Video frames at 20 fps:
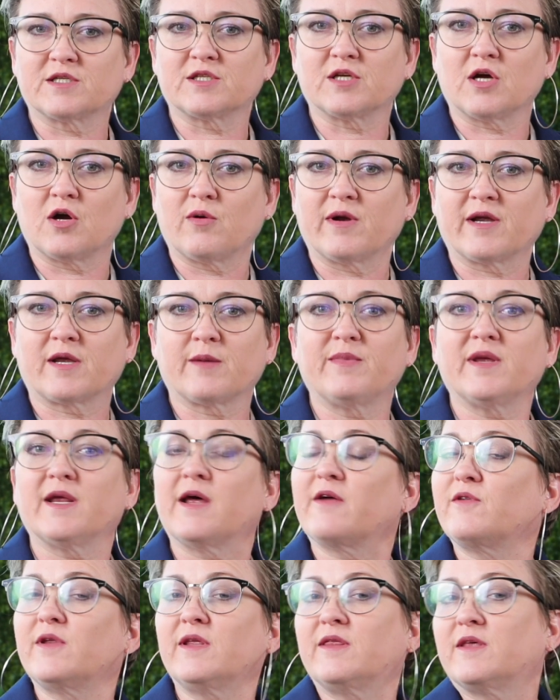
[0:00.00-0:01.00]
So it can be
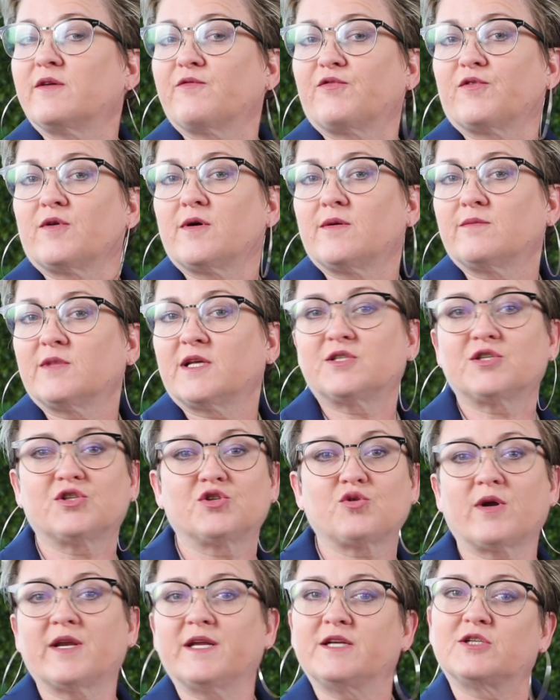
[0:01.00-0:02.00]
anything from let's
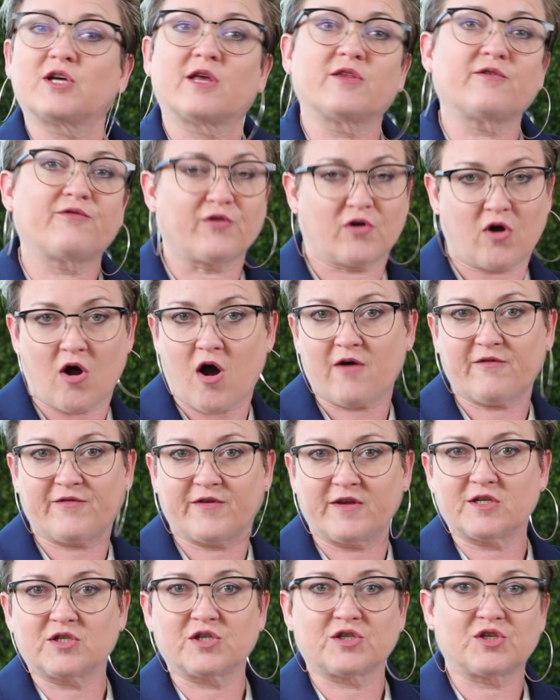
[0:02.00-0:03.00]
join each other for
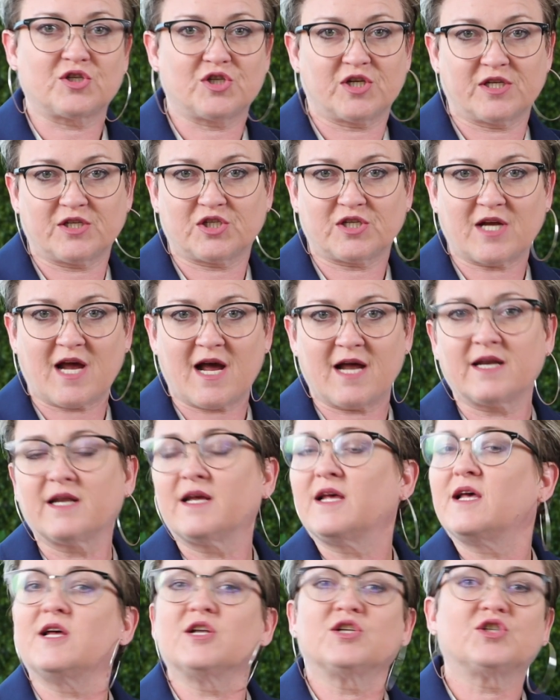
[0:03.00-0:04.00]
coffee and just chit chat,
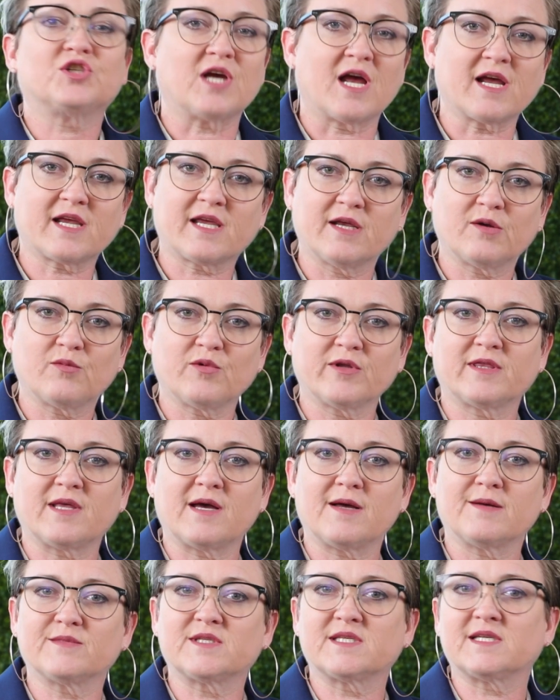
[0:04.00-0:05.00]
check in with
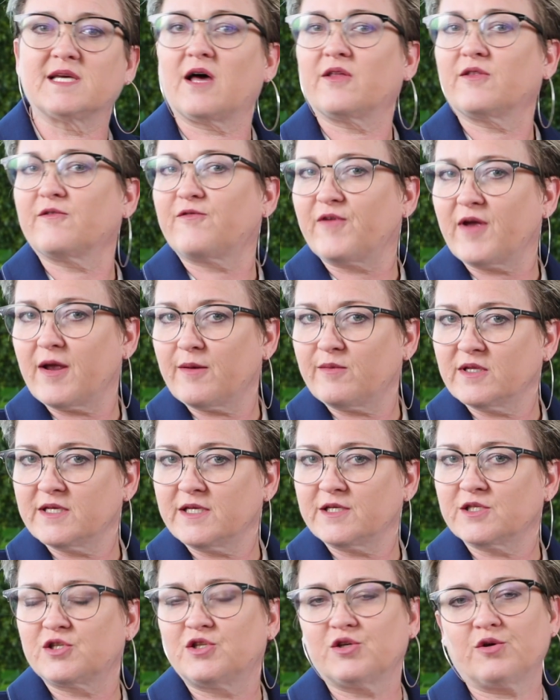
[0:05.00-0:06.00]
them, see how the family
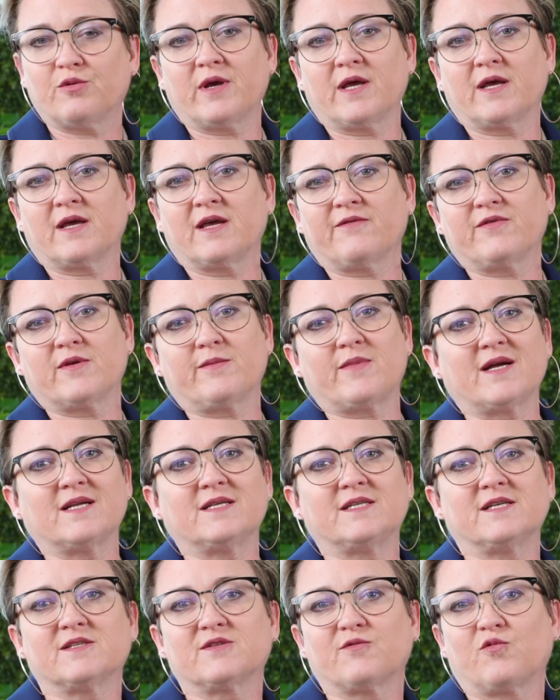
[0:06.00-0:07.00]
is doing, give them
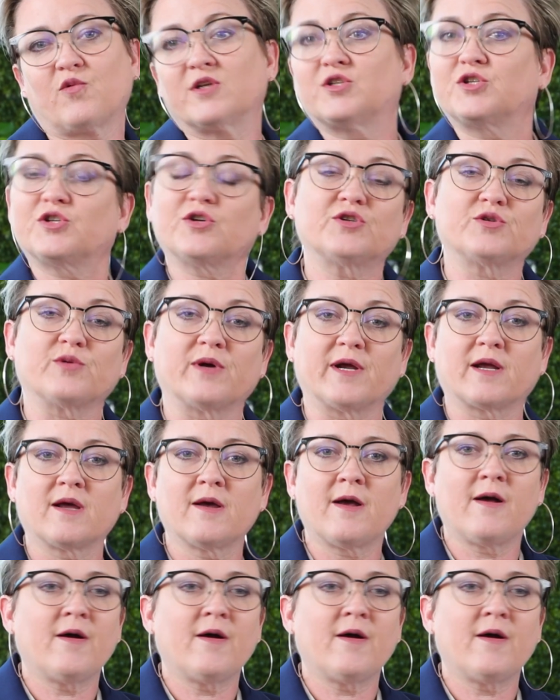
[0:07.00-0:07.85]
ideas of what you're doing.